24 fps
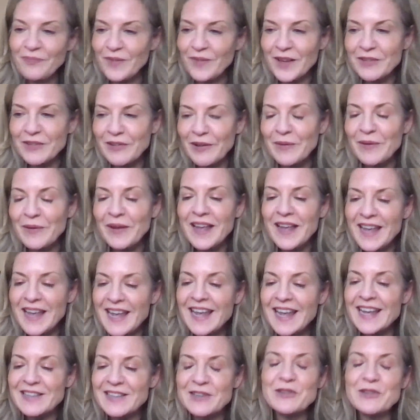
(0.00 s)
So
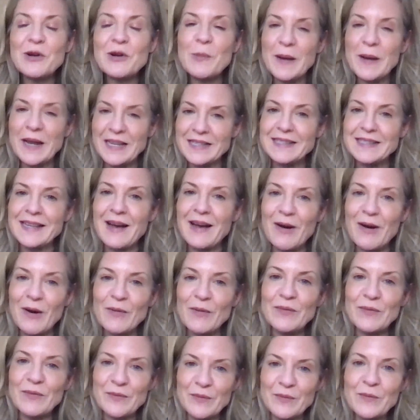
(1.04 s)
it's a job in
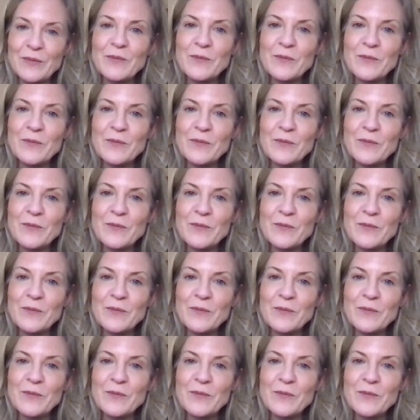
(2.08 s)
itself,